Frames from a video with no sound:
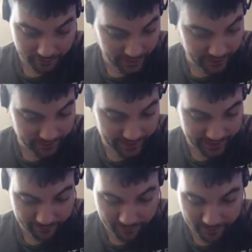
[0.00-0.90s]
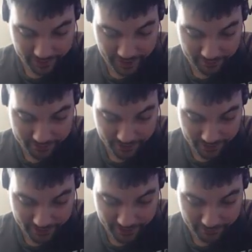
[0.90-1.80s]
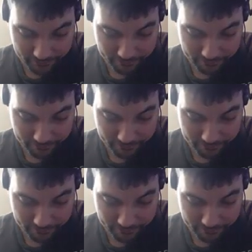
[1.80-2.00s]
they are getting pretty hefty right now.